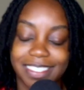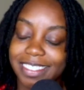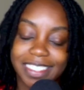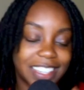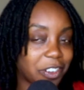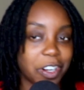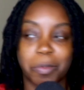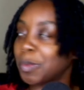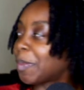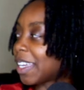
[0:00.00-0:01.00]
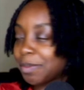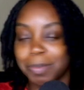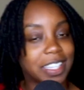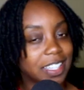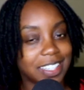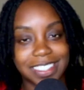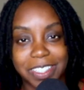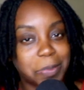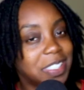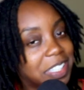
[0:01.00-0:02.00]
Incredible. My kid is up.
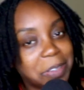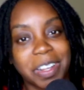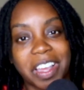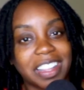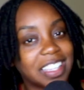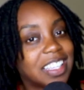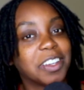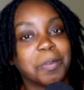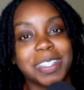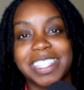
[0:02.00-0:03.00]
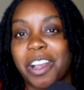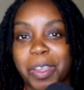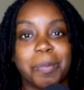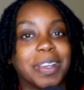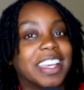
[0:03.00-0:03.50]
He's up now. I think he hear me talking, but